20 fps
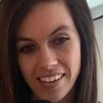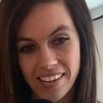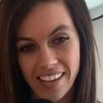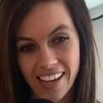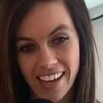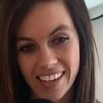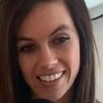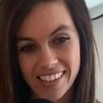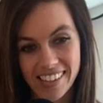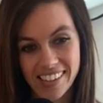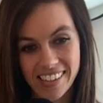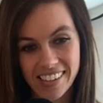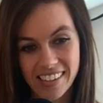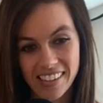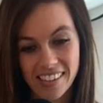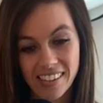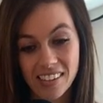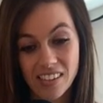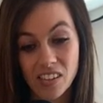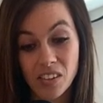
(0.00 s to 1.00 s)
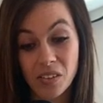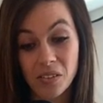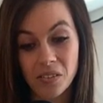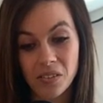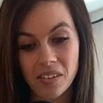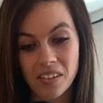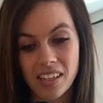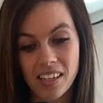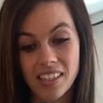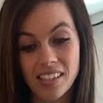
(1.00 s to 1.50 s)
yes so
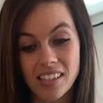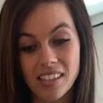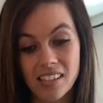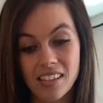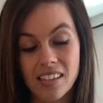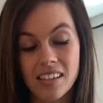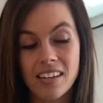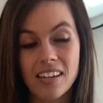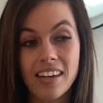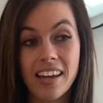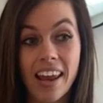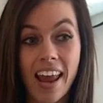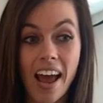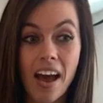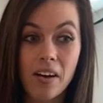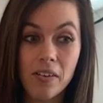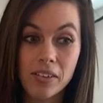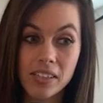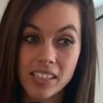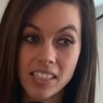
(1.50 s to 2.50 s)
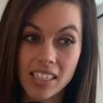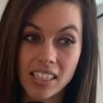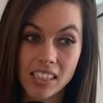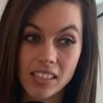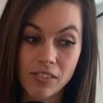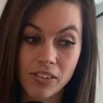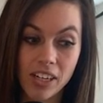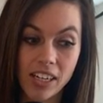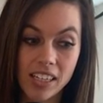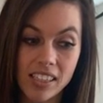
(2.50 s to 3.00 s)
his nowadays
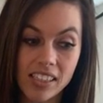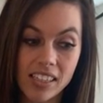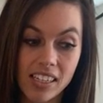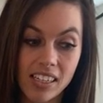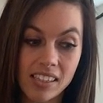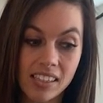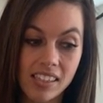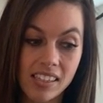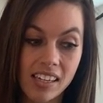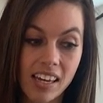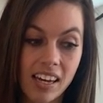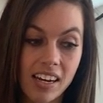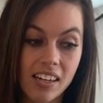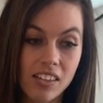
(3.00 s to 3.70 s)
frankenstein's skin